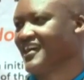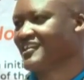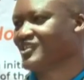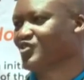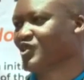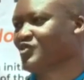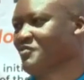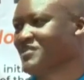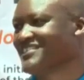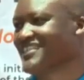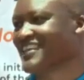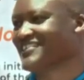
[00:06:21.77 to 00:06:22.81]
And it's not your
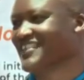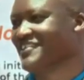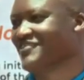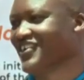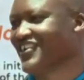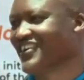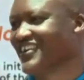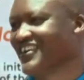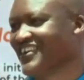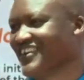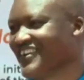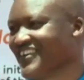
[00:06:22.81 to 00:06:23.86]
mistake, sinivo.
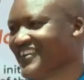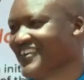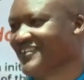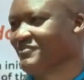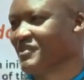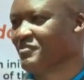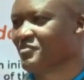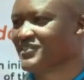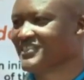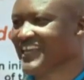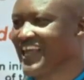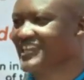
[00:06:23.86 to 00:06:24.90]
Maybe
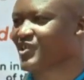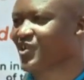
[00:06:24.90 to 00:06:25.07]
mse